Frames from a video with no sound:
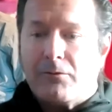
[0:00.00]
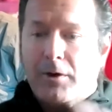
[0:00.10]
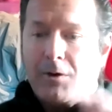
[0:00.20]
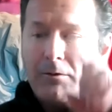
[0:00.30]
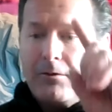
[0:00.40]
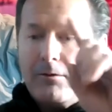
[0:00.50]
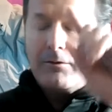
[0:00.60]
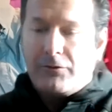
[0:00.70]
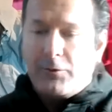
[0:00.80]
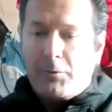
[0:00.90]
what
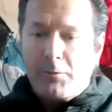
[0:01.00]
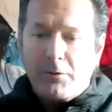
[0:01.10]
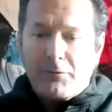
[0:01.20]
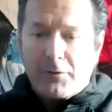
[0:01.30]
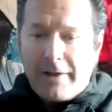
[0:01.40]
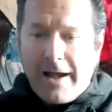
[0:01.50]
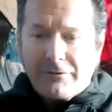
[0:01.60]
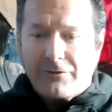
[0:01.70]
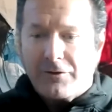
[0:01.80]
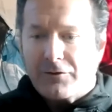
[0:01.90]
the super moon for
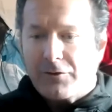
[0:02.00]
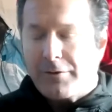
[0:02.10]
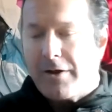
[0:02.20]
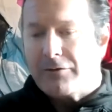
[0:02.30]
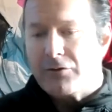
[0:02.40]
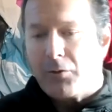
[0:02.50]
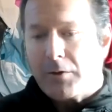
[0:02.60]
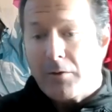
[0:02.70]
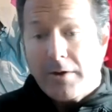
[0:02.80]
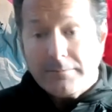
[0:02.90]
last year,
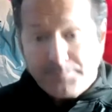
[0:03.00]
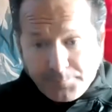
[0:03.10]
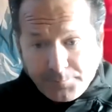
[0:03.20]
2021,